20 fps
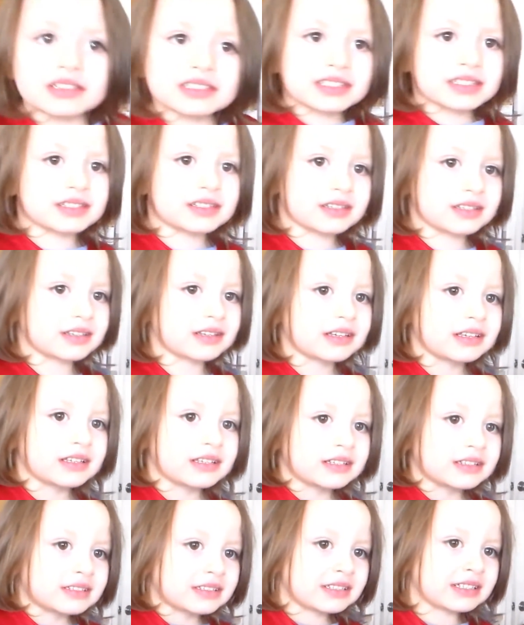Onions.
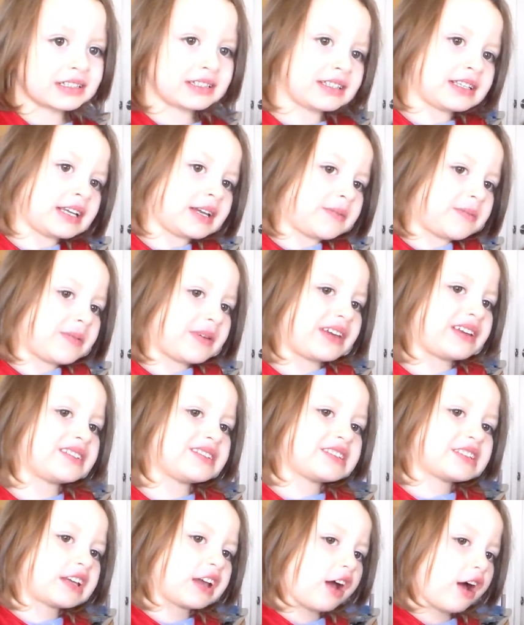Sissy,
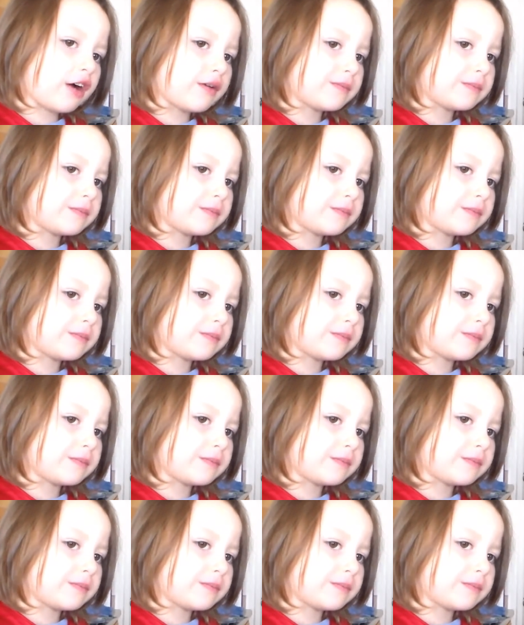please get